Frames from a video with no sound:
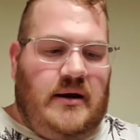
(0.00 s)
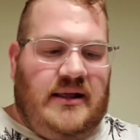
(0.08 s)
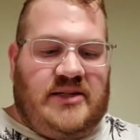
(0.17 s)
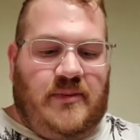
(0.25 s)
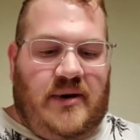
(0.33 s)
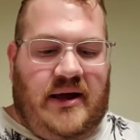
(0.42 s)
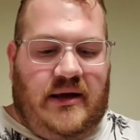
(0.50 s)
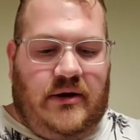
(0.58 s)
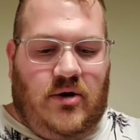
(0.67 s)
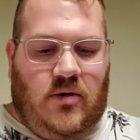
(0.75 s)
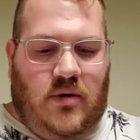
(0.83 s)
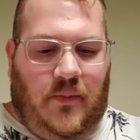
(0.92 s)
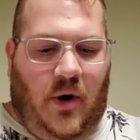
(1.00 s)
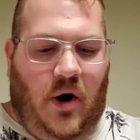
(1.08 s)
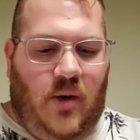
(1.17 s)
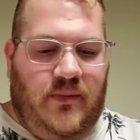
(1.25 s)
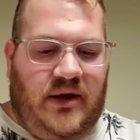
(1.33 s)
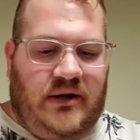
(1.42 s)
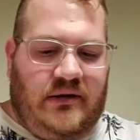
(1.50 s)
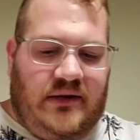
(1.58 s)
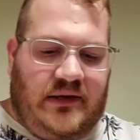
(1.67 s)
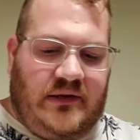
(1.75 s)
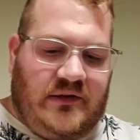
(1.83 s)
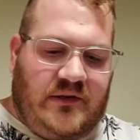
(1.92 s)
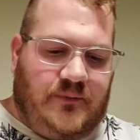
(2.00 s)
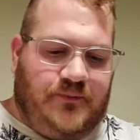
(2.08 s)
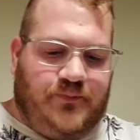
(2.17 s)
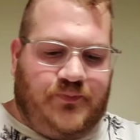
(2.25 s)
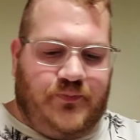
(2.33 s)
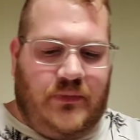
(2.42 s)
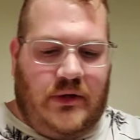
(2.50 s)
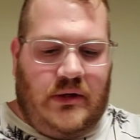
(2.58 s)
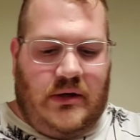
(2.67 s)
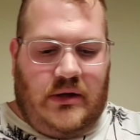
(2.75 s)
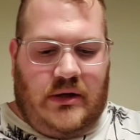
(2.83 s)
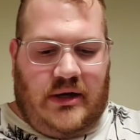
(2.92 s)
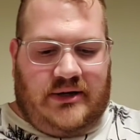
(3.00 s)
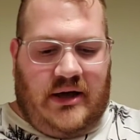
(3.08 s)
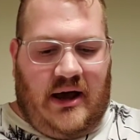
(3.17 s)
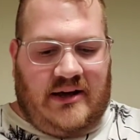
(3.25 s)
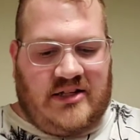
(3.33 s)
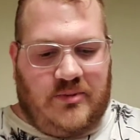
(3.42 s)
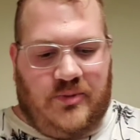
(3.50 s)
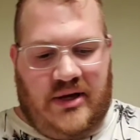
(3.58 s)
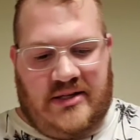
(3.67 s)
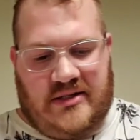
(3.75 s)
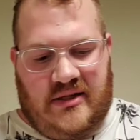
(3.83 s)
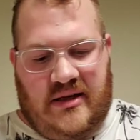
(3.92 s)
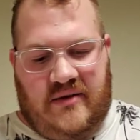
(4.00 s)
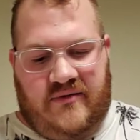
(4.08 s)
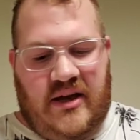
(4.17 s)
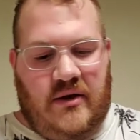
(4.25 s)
Unless my apartment is a toxic place to live.